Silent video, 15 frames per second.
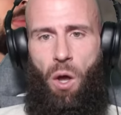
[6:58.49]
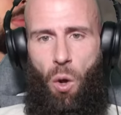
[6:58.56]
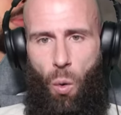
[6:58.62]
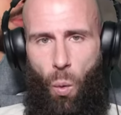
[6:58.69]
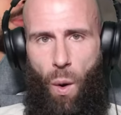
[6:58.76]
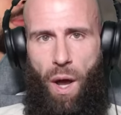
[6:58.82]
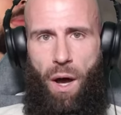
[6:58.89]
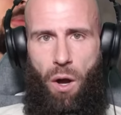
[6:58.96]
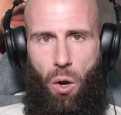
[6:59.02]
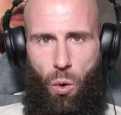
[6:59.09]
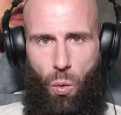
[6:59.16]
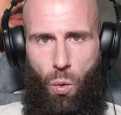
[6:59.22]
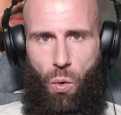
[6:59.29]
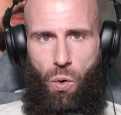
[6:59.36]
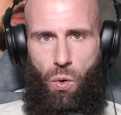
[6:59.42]
were
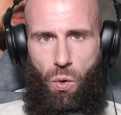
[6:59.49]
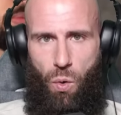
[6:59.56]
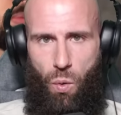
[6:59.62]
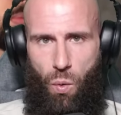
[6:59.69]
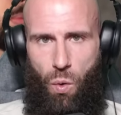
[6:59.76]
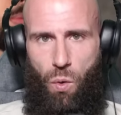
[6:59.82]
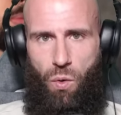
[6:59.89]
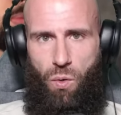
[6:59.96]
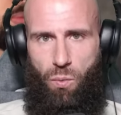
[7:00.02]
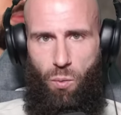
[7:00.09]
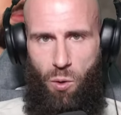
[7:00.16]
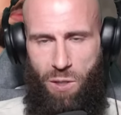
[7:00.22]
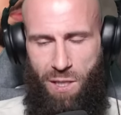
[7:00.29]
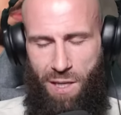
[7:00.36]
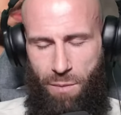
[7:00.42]
quote-unquote
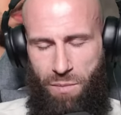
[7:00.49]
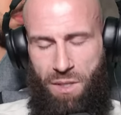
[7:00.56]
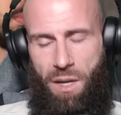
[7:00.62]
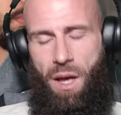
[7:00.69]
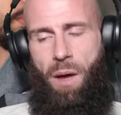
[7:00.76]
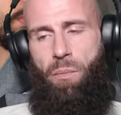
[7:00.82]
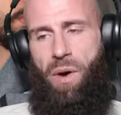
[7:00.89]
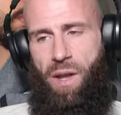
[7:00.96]
Muslims. But